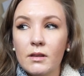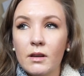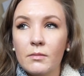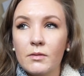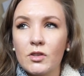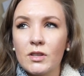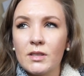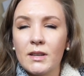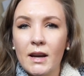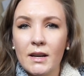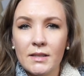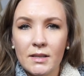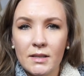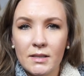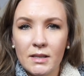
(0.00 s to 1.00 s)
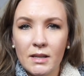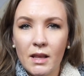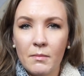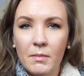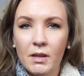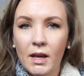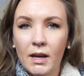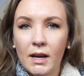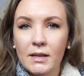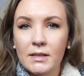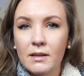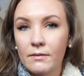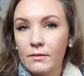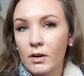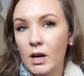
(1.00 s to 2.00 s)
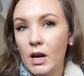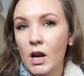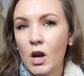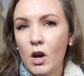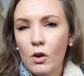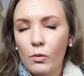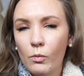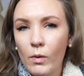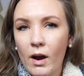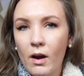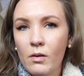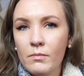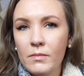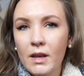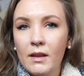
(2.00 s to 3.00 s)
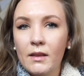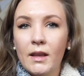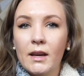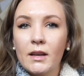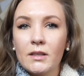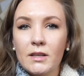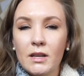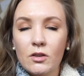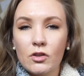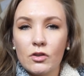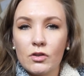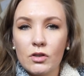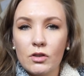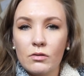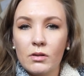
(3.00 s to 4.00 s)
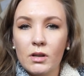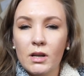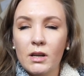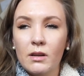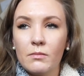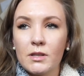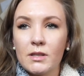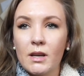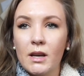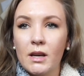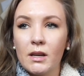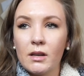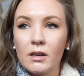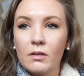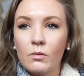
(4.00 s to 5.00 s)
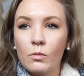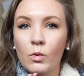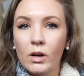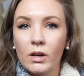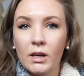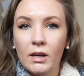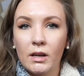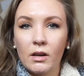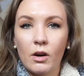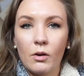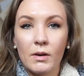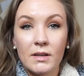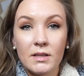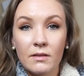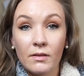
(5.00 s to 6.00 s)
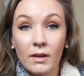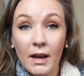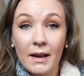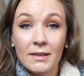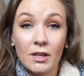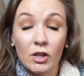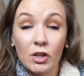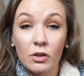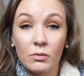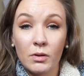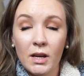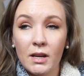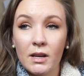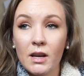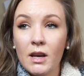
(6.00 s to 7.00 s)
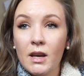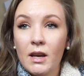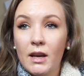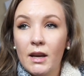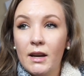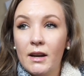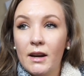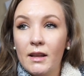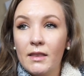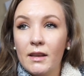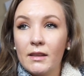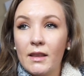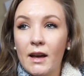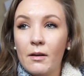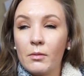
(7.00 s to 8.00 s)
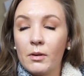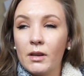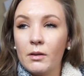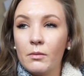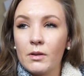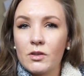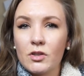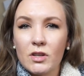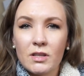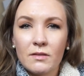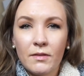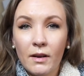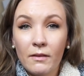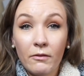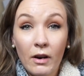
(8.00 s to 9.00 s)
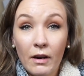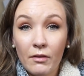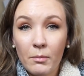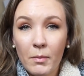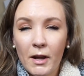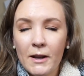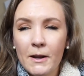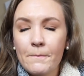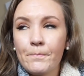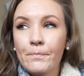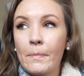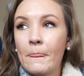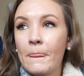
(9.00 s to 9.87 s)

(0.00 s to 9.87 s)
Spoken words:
it was just nice to see them in like a different realm than like teacher student. It was like working cohesively as a unit, and I think that really was just fun for everybody.